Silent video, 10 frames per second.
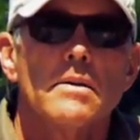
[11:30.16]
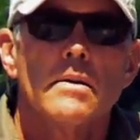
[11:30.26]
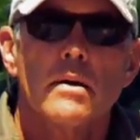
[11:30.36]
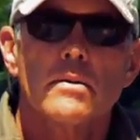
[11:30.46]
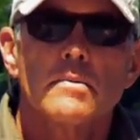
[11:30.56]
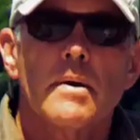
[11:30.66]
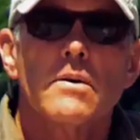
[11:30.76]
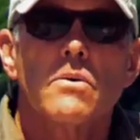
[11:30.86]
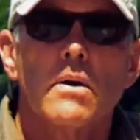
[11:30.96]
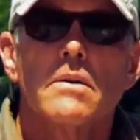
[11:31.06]
he tells them
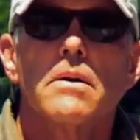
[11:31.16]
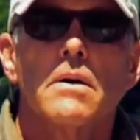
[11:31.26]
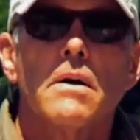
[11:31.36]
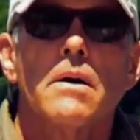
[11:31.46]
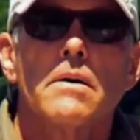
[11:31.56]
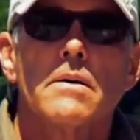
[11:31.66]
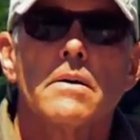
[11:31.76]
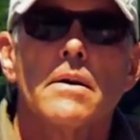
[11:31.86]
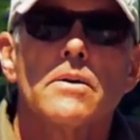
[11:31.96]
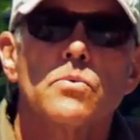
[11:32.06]
how great they are.
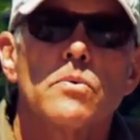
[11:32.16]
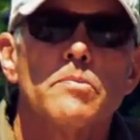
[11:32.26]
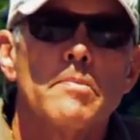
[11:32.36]
And that's what